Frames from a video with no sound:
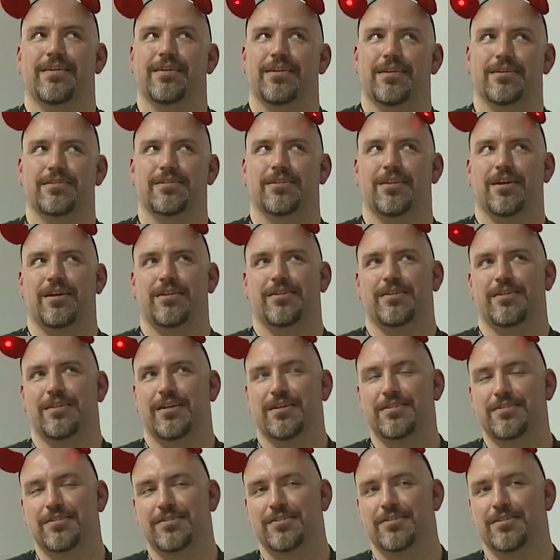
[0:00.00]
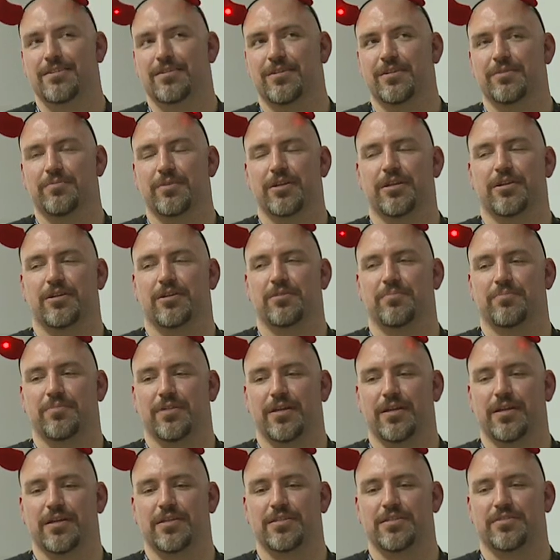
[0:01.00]
it's not necessary, but it
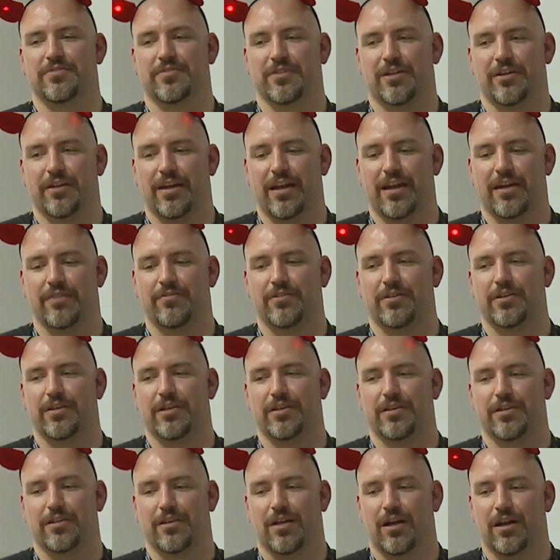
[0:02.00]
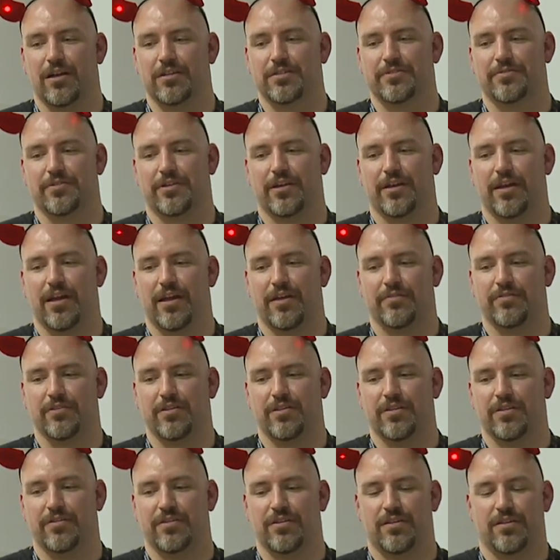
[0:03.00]
complains very heavily and it logs very
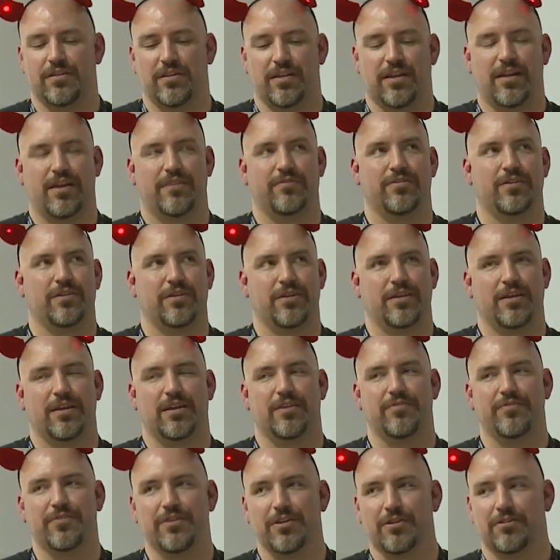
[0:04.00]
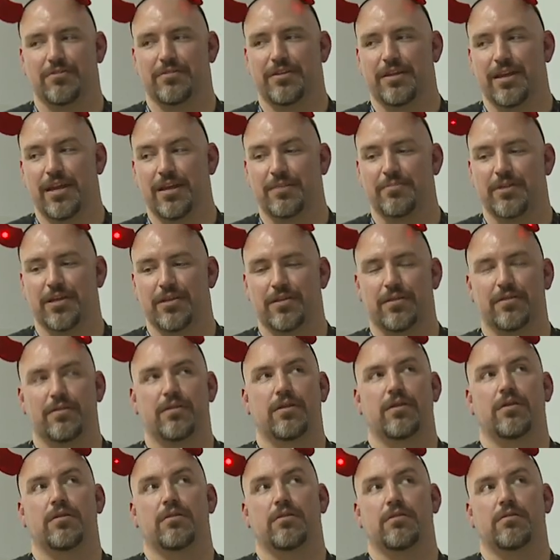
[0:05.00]
heavily if you don't name it
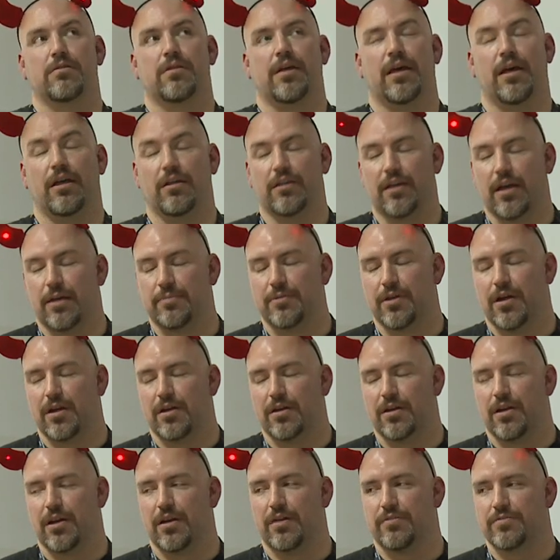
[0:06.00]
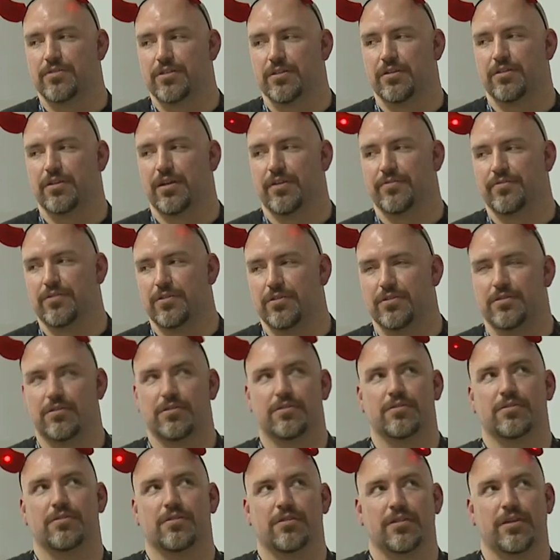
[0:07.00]
LDAP.conf. So you have to
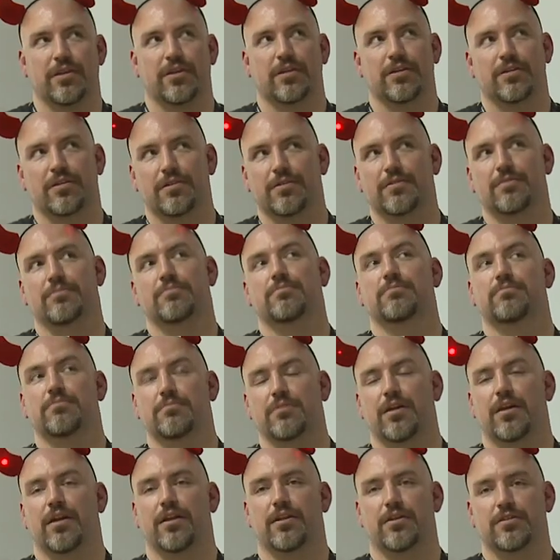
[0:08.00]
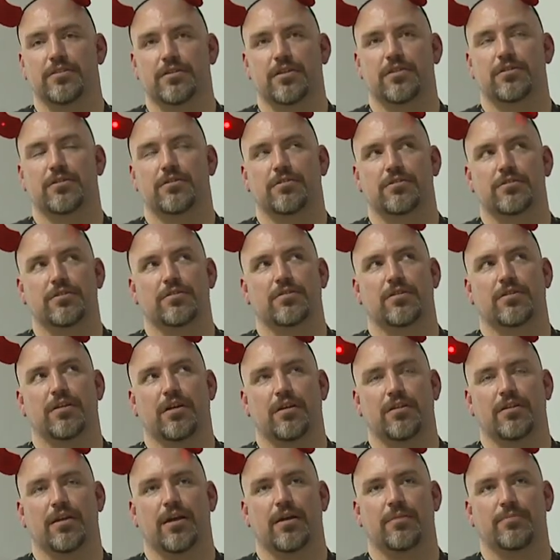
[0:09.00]
link
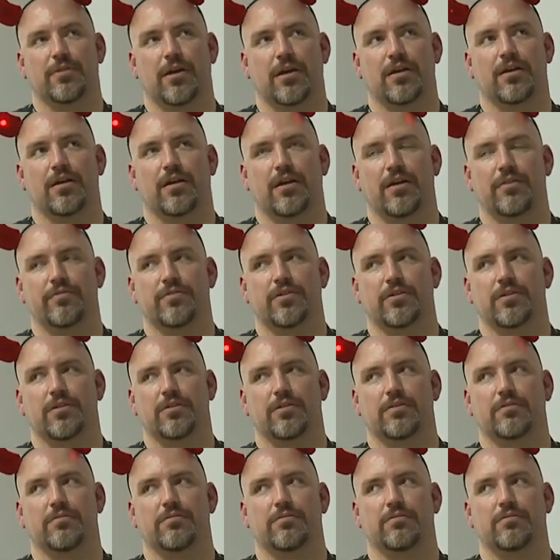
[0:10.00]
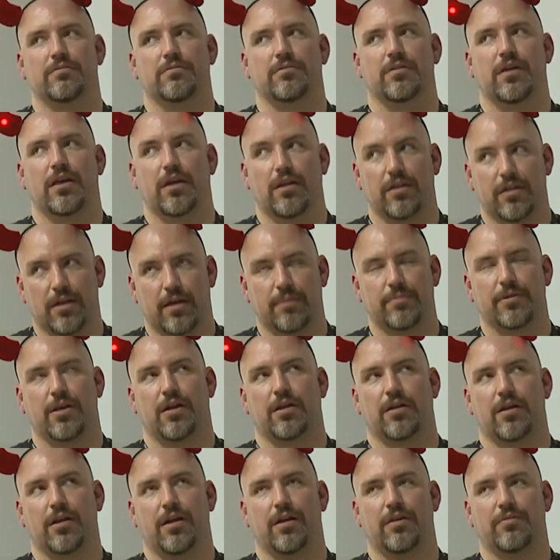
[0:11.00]
ns_LDAP.conf to
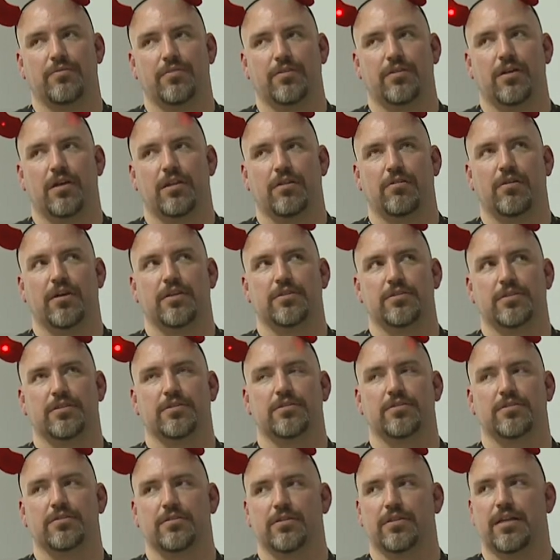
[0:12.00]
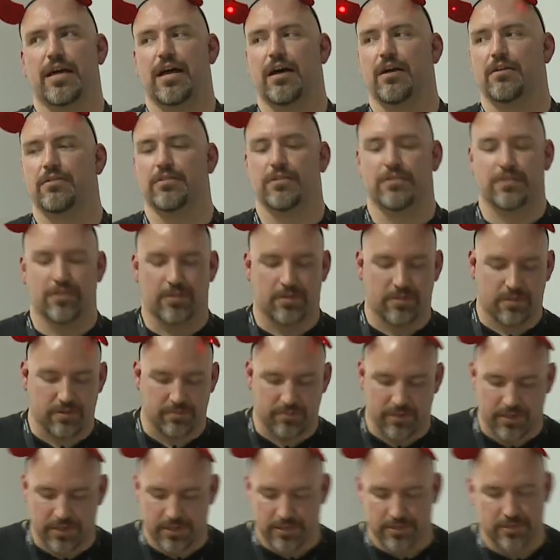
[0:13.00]
LDAP.conf. Otherwise, it's loud and
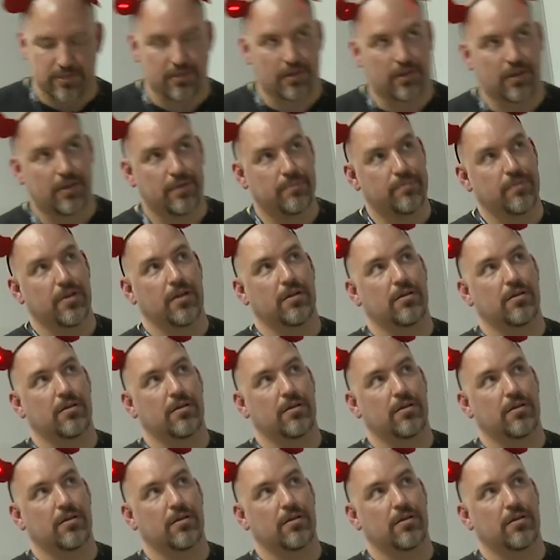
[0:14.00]
complains a lot.